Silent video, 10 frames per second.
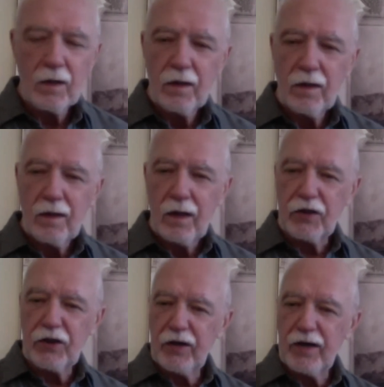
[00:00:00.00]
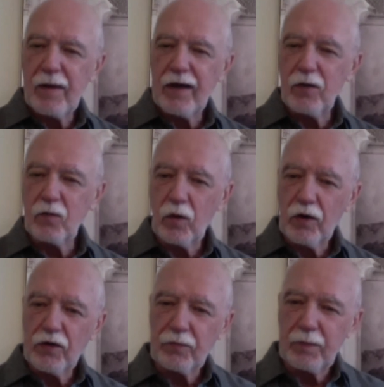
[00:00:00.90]
I'll share it in my own
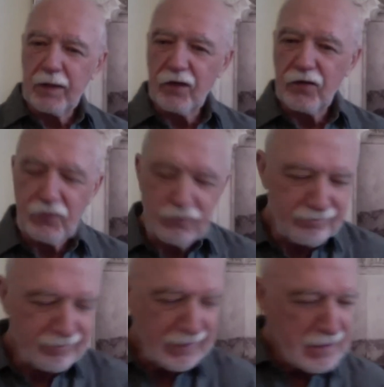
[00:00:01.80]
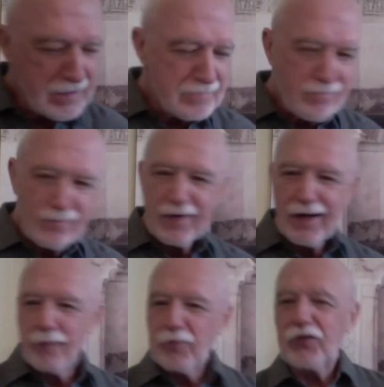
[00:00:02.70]
words because
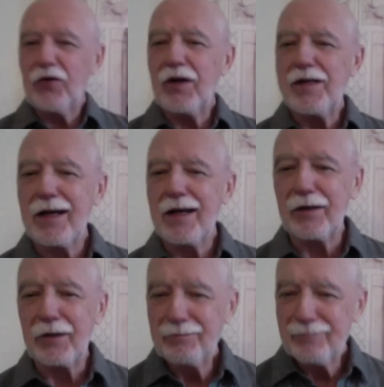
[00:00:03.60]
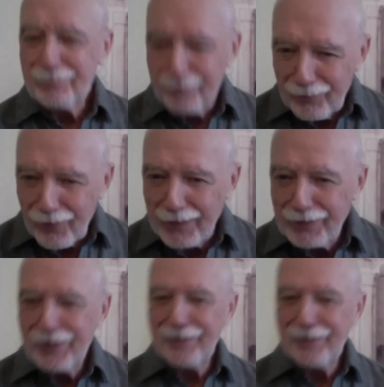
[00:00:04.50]
I'm a storyteller, Raj.